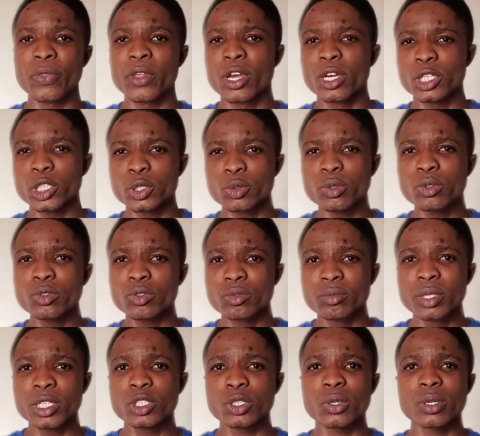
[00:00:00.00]
you want to
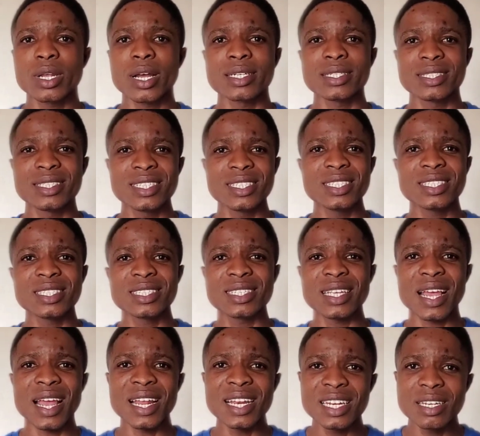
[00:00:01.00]
make sure that these
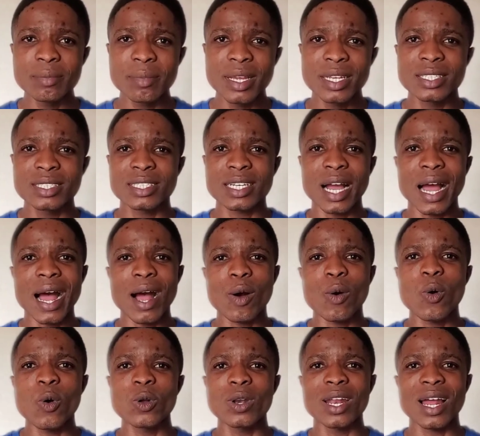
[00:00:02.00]
elements are
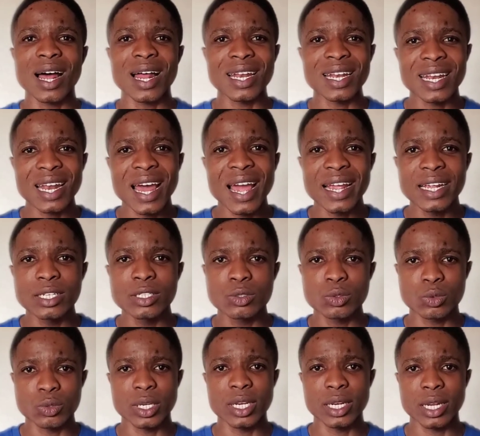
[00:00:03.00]
all aligned
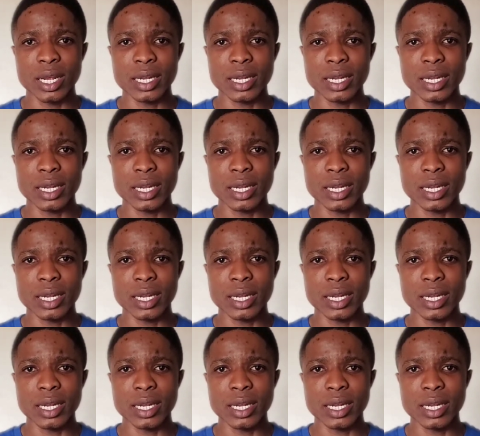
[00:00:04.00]
together.